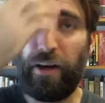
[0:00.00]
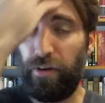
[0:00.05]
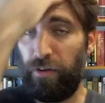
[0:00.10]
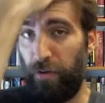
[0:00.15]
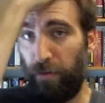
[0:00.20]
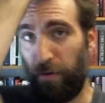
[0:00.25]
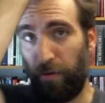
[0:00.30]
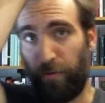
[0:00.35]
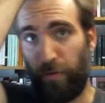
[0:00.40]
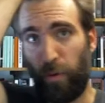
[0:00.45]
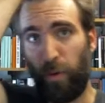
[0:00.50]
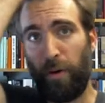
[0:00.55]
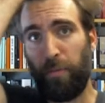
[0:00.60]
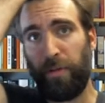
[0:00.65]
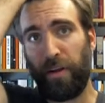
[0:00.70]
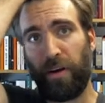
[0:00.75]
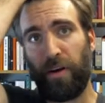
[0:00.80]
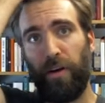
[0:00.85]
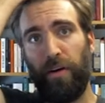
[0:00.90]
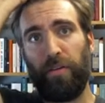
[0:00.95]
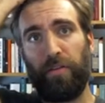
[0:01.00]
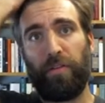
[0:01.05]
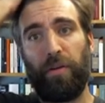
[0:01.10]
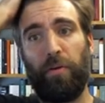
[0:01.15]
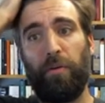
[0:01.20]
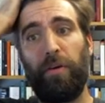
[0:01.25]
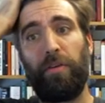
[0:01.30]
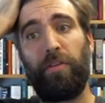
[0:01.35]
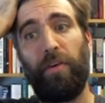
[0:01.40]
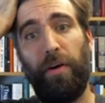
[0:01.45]
to reform the currency,
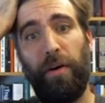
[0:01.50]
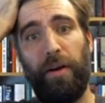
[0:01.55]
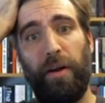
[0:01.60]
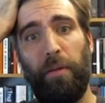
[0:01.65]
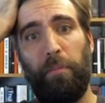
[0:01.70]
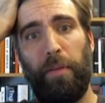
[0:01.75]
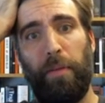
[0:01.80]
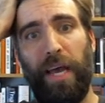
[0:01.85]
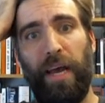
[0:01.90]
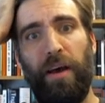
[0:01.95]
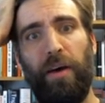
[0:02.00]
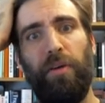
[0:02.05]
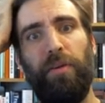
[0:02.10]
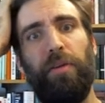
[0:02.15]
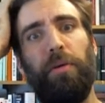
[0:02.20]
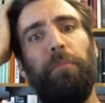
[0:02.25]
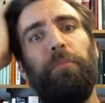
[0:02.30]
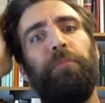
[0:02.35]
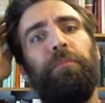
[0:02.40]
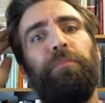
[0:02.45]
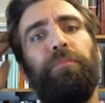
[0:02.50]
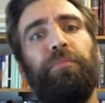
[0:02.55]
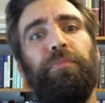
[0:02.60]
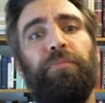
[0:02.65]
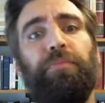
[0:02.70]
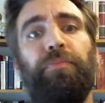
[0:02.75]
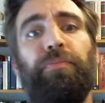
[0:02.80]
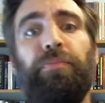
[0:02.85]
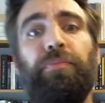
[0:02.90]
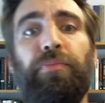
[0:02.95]
return the pound
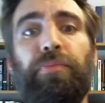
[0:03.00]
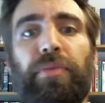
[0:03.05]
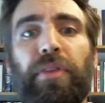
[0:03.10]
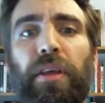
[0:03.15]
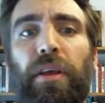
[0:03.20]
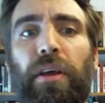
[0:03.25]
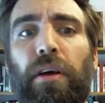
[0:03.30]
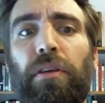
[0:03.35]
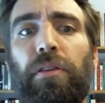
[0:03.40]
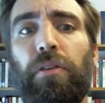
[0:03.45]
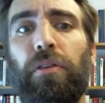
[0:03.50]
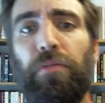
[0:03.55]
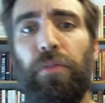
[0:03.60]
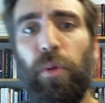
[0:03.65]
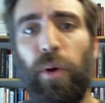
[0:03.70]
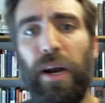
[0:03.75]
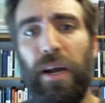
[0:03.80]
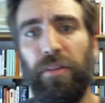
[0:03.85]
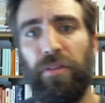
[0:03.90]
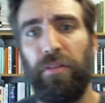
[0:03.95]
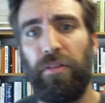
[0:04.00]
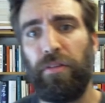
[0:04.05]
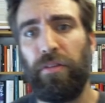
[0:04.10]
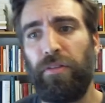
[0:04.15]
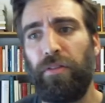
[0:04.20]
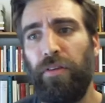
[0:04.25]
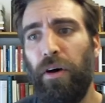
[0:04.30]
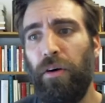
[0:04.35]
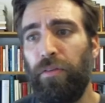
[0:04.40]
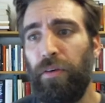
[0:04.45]
to four ounces of
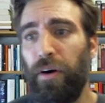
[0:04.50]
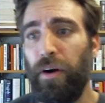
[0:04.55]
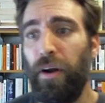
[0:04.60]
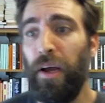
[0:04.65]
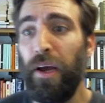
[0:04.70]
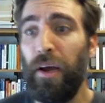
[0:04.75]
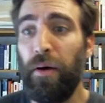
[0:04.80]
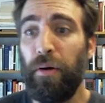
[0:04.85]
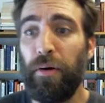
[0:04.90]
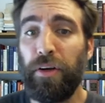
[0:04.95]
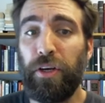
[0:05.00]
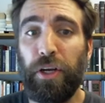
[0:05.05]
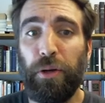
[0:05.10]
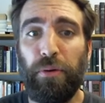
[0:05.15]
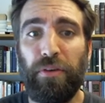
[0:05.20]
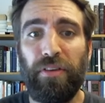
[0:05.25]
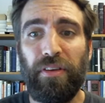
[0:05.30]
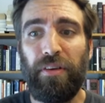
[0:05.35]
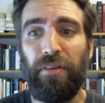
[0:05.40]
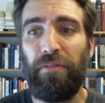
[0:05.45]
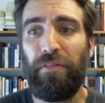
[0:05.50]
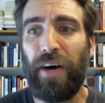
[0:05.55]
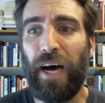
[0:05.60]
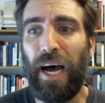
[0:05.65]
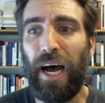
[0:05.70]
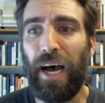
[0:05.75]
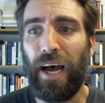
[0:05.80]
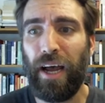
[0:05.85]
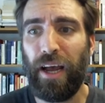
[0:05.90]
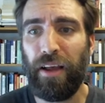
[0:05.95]
silver. She was
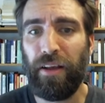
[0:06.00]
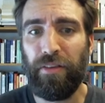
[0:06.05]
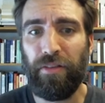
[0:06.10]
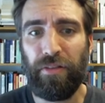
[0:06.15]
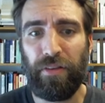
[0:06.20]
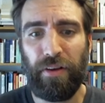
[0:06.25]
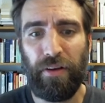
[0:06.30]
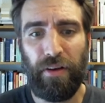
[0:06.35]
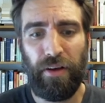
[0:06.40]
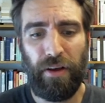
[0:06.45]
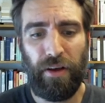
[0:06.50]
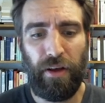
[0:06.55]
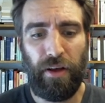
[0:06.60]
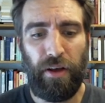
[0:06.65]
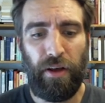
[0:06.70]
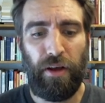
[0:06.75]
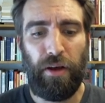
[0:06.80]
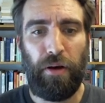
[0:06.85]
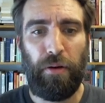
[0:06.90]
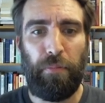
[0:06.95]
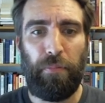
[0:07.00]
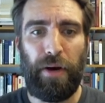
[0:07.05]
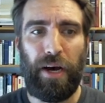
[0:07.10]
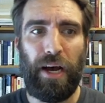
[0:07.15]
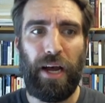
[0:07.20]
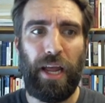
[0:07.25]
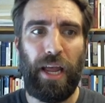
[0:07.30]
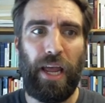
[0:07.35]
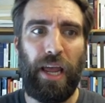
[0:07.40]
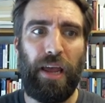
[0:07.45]
advised
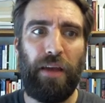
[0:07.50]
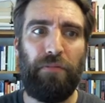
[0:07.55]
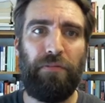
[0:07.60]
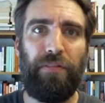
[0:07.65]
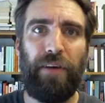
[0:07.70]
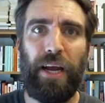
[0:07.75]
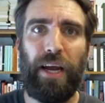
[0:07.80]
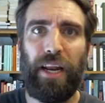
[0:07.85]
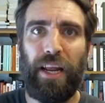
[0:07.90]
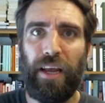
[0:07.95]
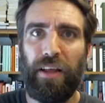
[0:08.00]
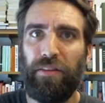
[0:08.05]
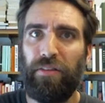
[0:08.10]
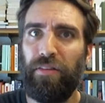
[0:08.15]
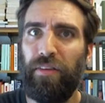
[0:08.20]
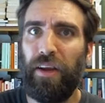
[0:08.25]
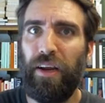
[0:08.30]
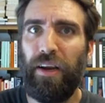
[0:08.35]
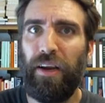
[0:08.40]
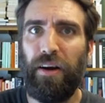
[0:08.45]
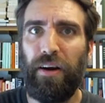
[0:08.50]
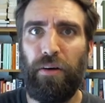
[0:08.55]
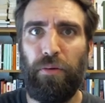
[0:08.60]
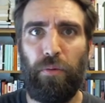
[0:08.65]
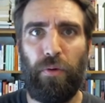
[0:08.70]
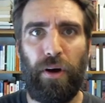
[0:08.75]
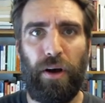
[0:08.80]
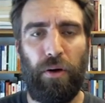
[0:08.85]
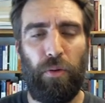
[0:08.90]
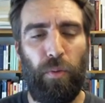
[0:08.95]
by a financier,
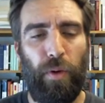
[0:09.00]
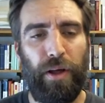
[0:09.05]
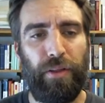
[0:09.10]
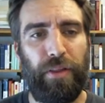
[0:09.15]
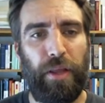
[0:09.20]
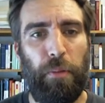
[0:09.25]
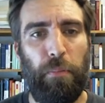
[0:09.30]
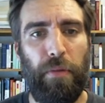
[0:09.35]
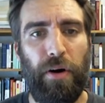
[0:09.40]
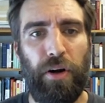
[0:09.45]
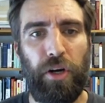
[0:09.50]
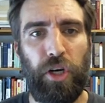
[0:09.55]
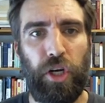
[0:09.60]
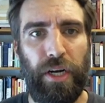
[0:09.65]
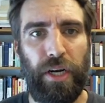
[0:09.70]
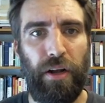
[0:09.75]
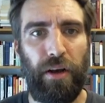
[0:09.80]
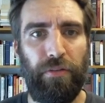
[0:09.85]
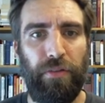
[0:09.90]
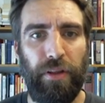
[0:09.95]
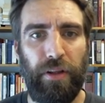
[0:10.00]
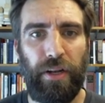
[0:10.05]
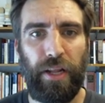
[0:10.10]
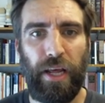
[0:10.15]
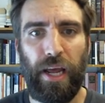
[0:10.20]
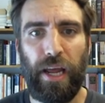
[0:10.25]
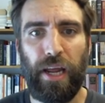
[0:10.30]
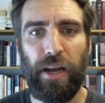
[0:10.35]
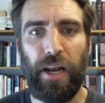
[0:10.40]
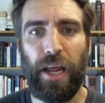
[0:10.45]
a wealthy merchant of the
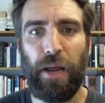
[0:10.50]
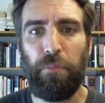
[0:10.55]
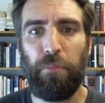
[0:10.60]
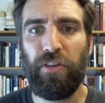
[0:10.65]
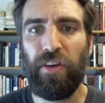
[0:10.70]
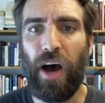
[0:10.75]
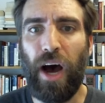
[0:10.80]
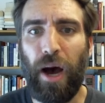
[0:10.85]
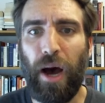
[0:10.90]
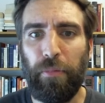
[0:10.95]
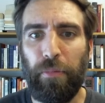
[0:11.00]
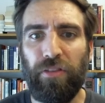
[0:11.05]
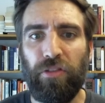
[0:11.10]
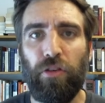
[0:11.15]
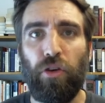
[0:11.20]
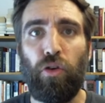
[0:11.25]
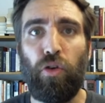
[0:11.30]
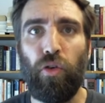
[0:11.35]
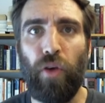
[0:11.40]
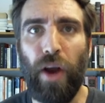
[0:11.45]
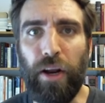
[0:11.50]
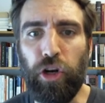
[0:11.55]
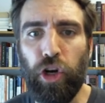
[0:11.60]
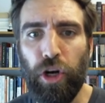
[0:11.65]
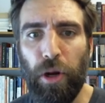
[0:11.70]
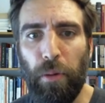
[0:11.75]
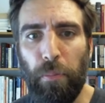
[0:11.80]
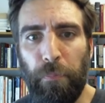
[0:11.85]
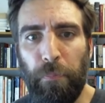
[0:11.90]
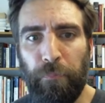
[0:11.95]
day named Thomas
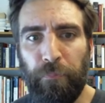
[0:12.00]
Gresham,